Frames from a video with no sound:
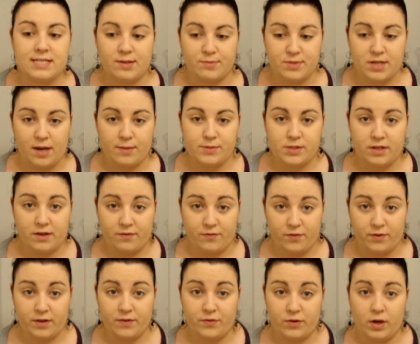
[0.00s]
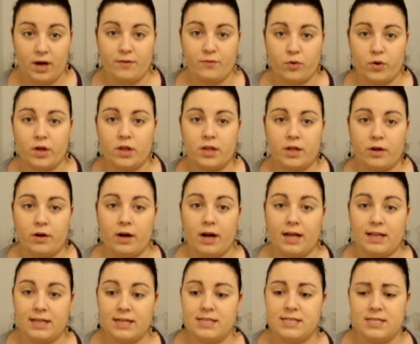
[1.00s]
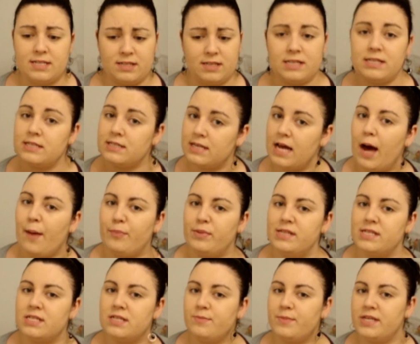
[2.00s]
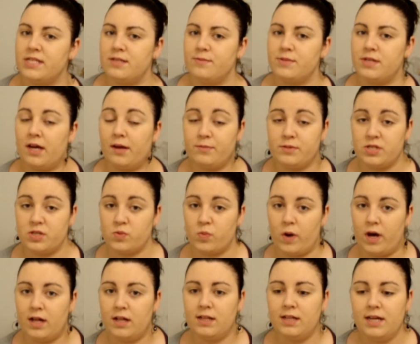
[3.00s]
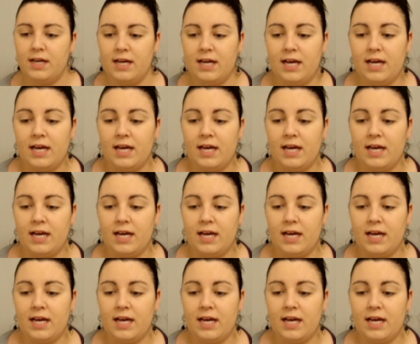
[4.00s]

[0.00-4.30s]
sometimes if you have oilier eyelids, and this happens to me sometimes as well,